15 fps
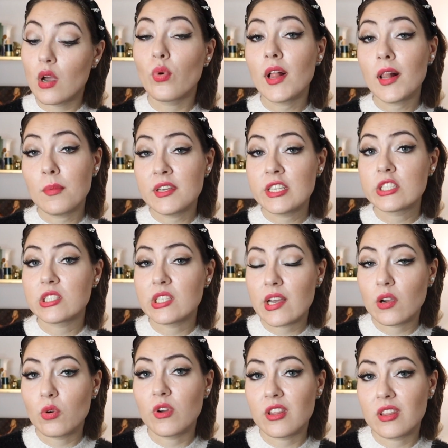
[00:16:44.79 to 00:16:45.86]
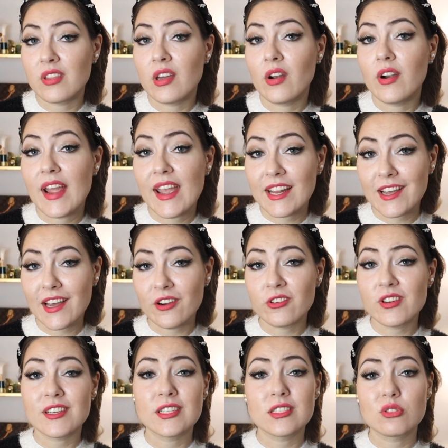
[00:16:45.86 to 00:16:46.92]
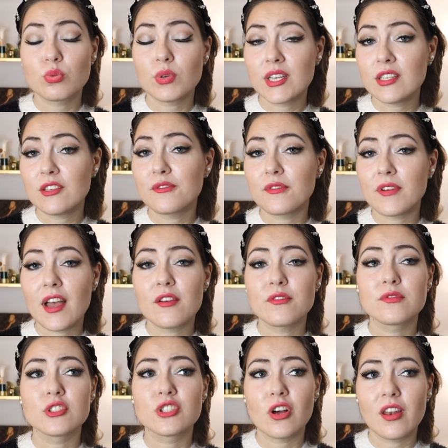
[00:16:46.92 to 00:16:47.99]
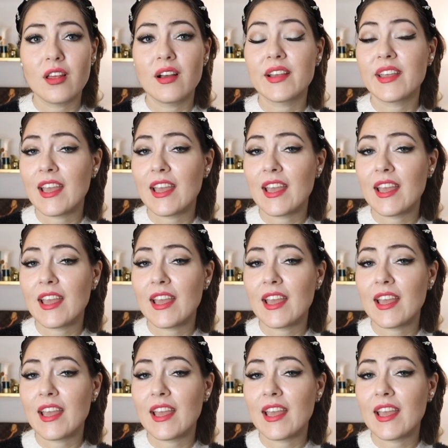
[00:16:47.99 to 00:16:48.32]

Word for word: will be stuck with their eight hundred twenty-five dollars